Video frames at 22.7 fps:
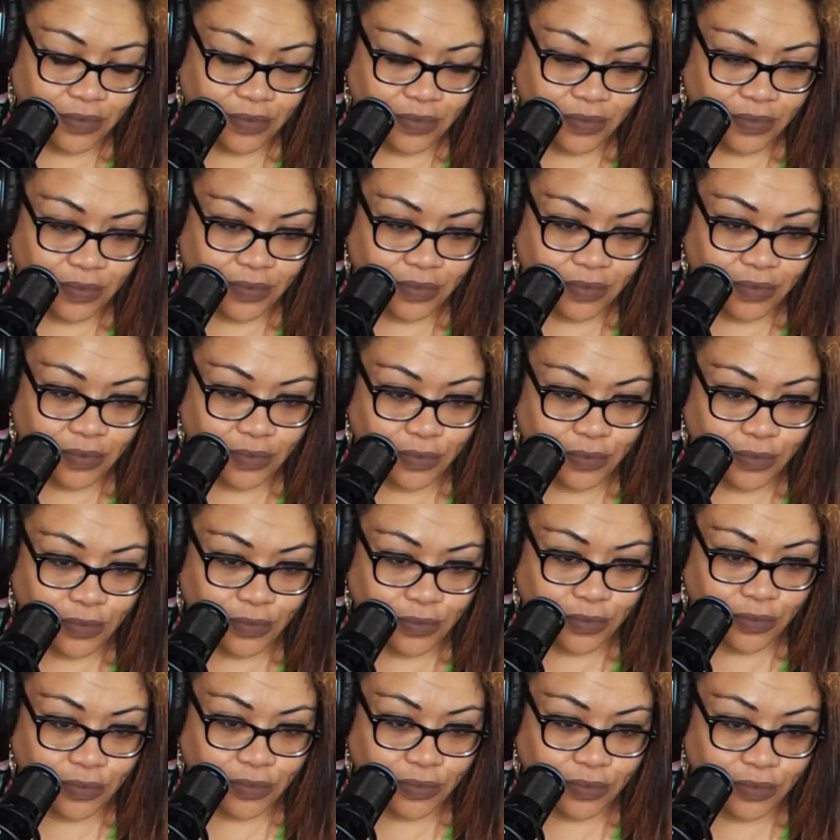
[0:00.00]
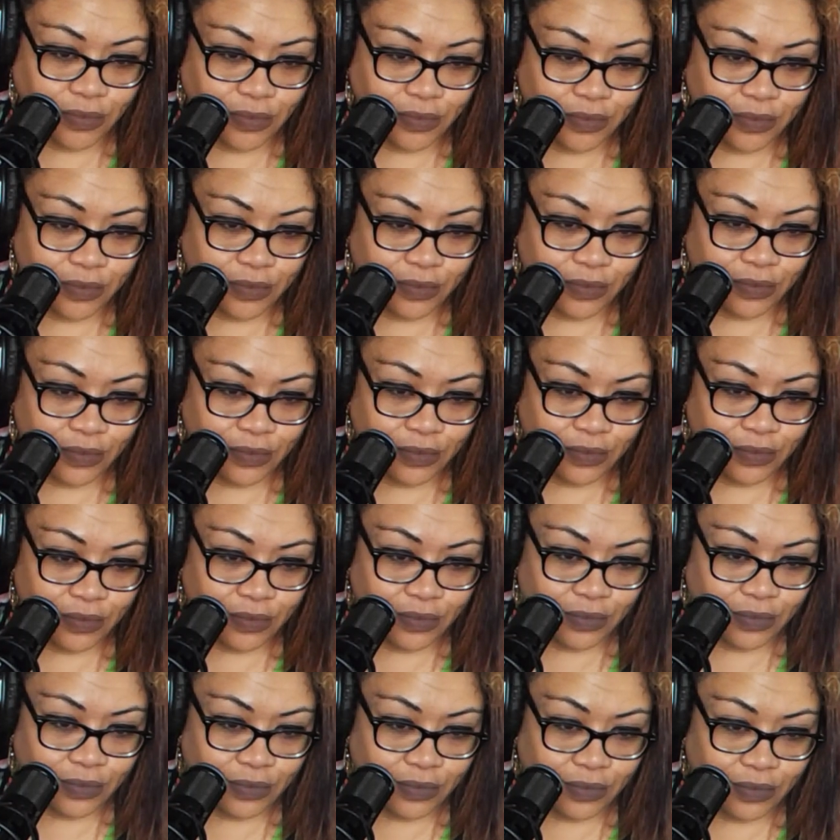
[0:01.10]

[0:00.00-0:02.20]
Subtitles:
(silent)